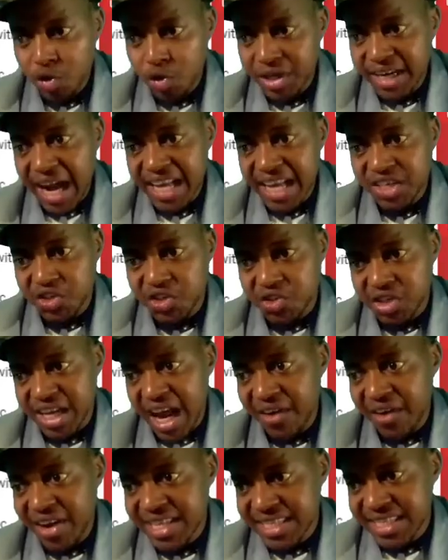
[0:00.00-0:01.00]
own
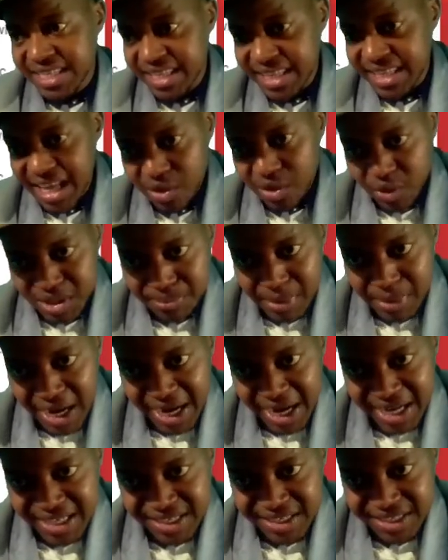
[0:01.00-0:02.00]
currency. That was
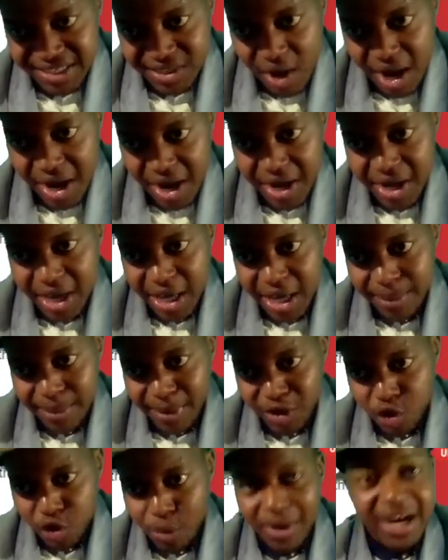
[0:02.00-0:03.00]

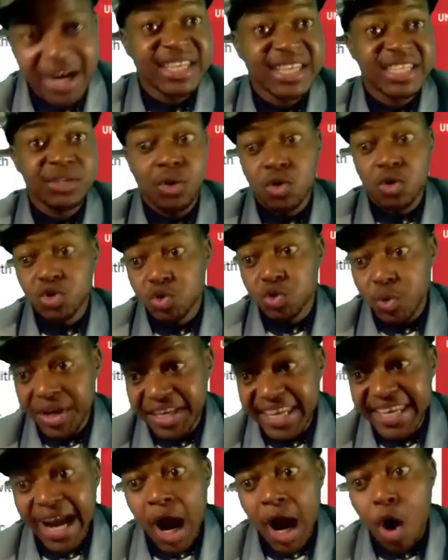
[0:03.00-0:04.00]
Emmanuel Makandiwa on
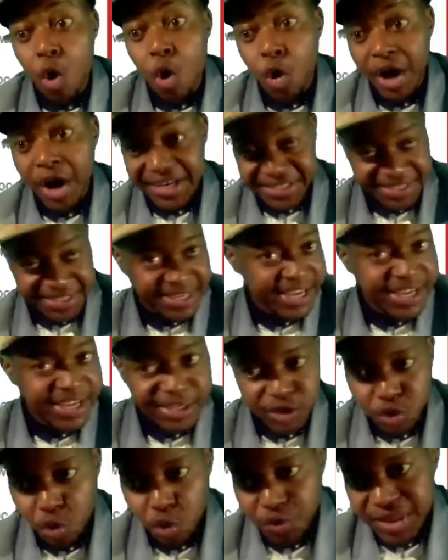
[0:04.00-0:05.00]
28 August
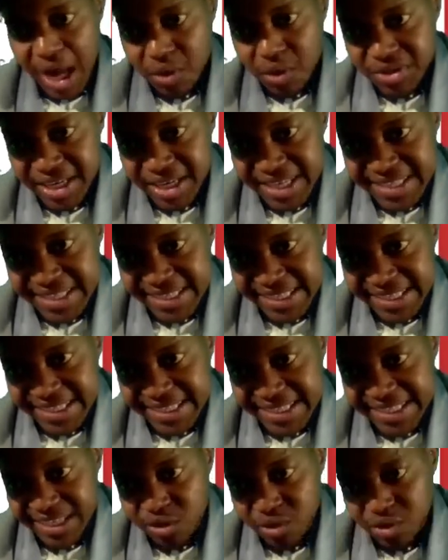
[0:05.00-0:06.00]

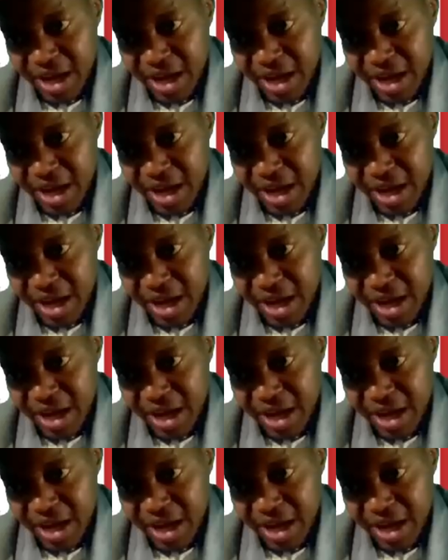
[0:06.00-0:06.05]
2016.